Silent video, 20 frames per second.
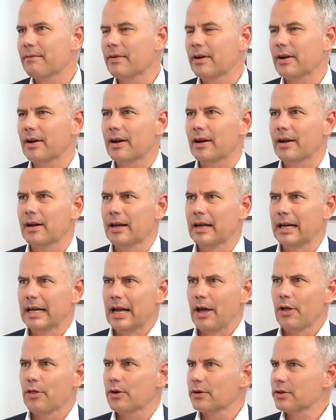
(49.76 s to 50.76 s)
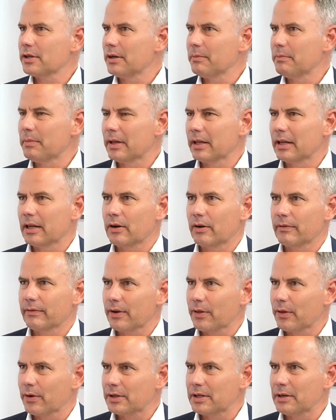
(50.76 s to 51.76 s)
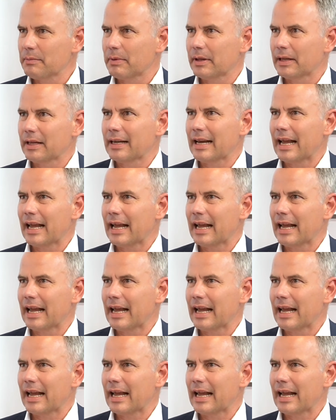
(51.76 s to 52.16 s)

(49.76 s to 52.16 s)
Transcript: uh, 13 billion, over 13 billion